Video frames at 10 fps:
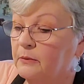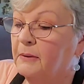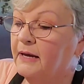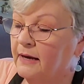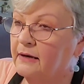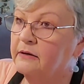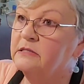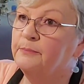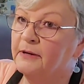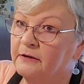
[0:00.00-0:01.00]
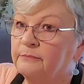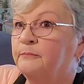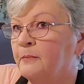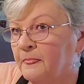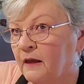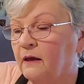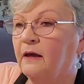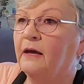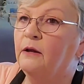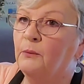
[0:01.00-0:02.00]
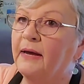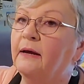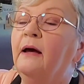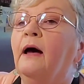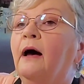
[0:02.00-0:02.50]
in my eggs, but anyway,